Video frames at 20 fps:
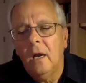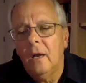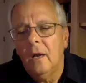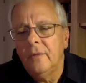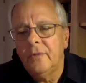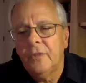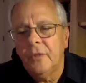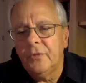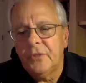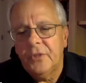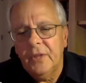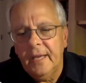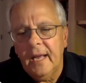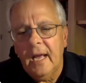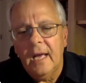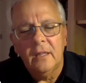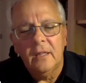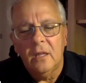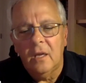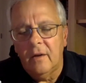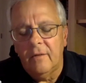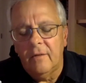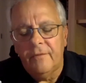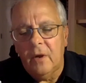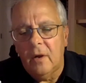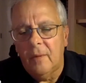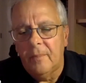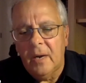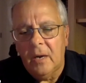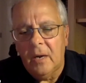The thing I love
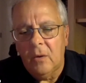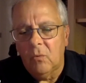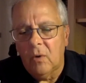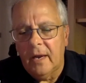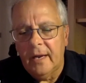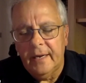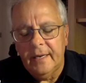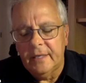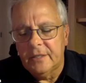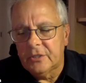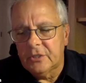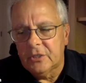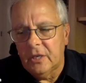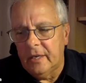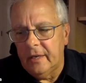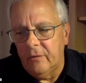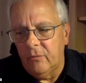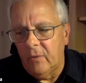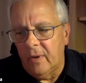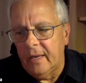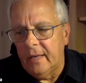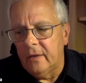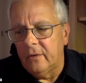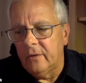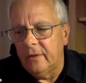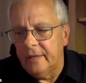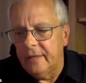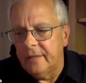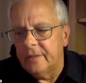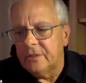about writing Sunny Randall
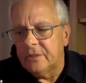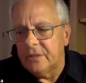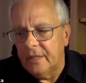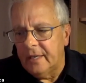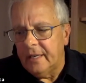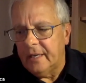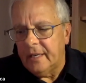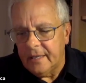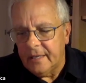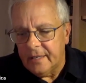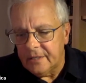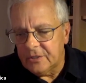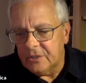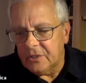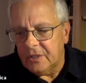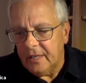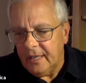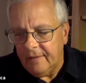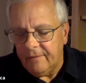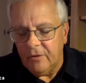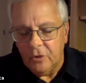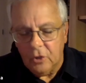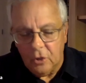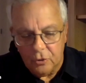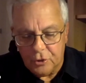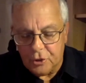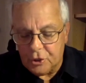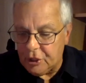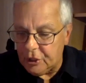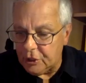is even though
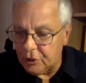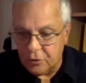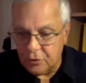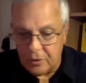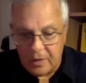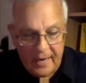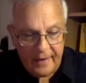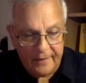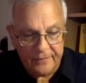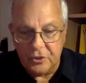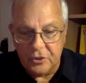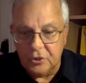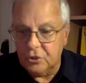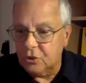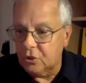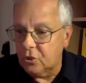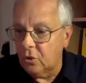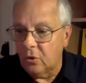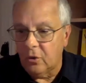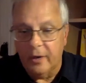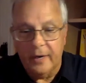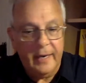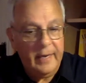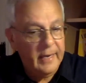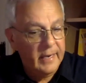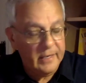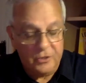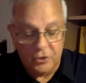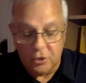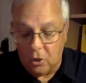she drives the story,
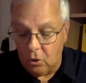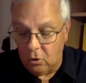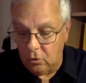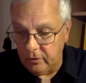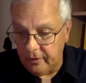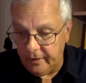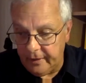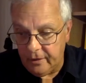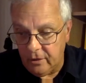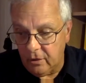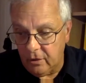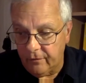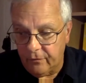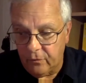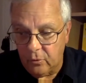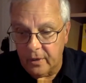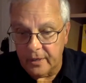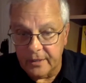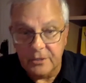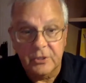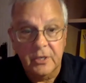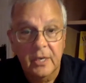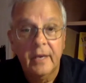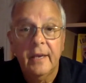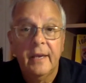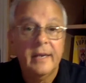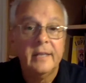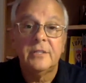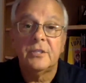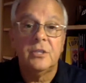it's only her voice.
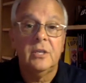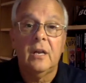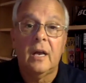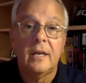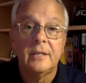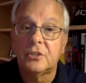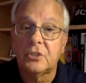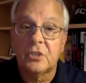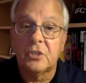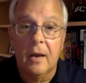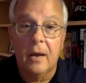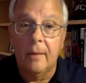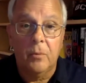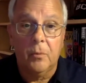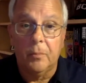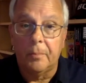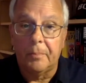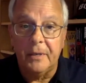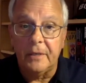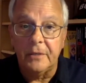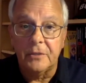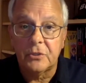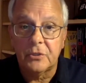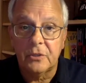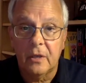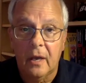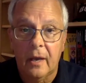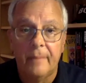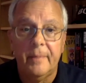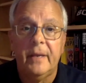It's an ensemble piece.
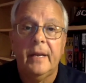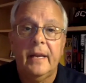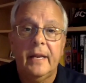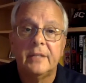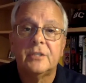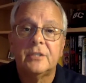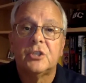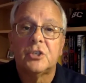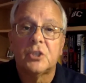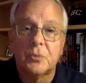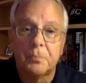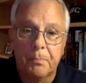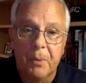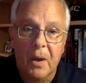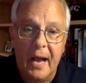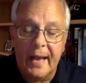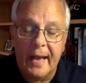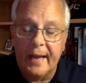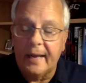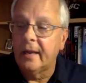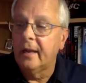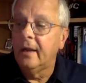I mean, it's Spike.